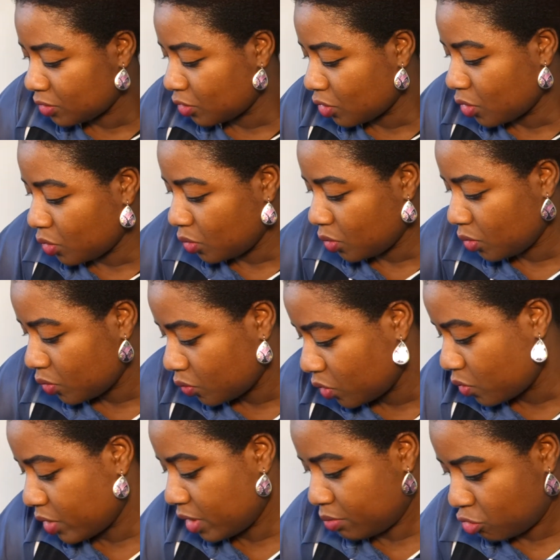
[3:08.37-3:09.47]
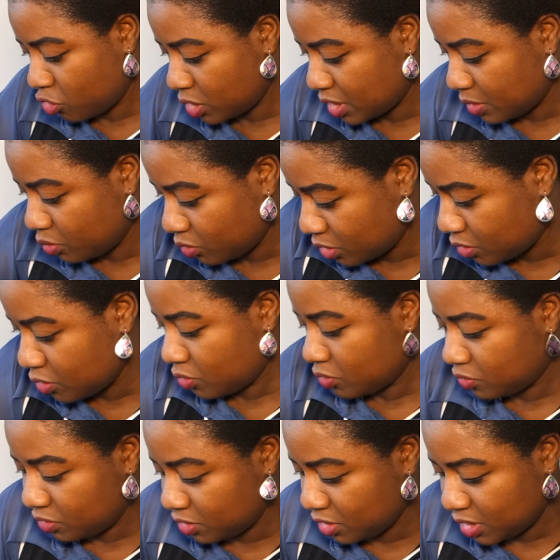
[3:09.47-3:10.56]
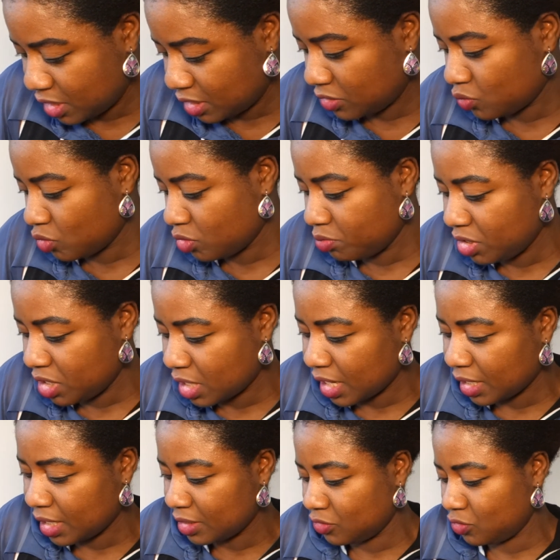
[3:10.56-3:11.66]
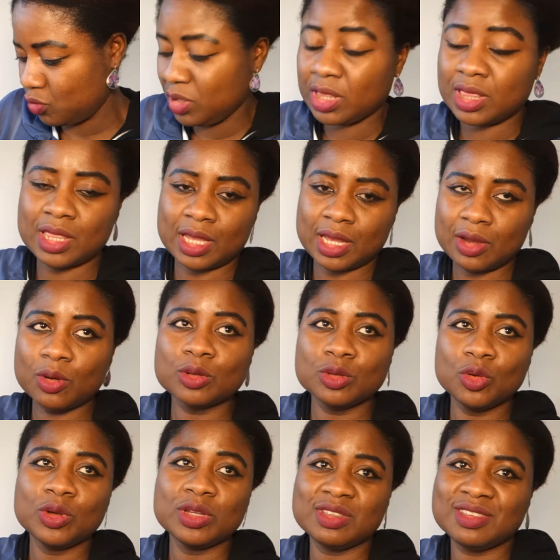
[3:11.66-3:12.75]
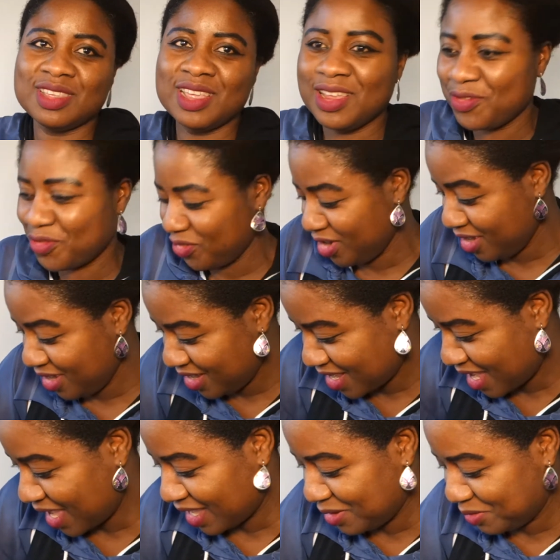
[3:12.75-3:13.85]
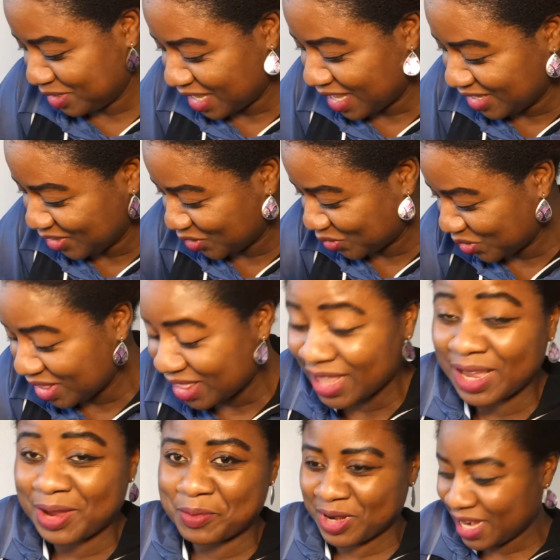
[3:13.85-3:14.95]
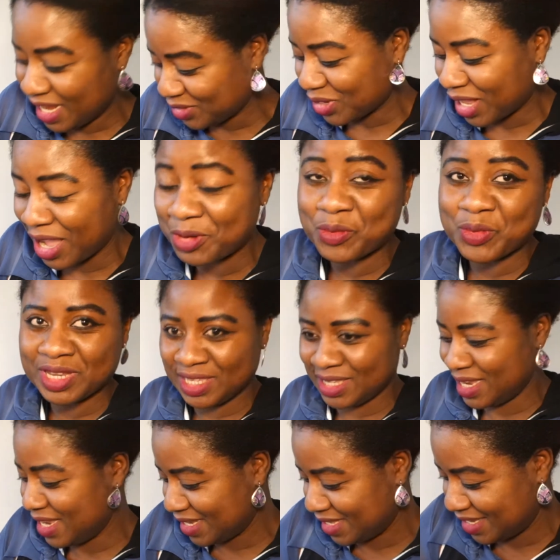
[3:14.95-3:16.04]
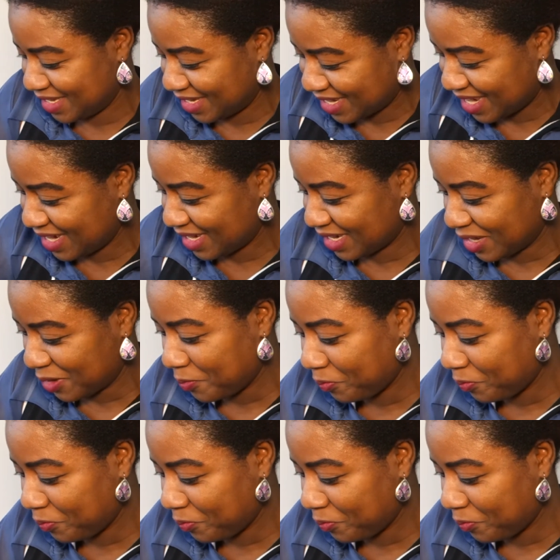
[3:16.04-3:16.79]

No, we weren't brought up with those. This will be like a sweet thing, although it's savory. I keep saying sweet thing, but that's how we see it in Ghana.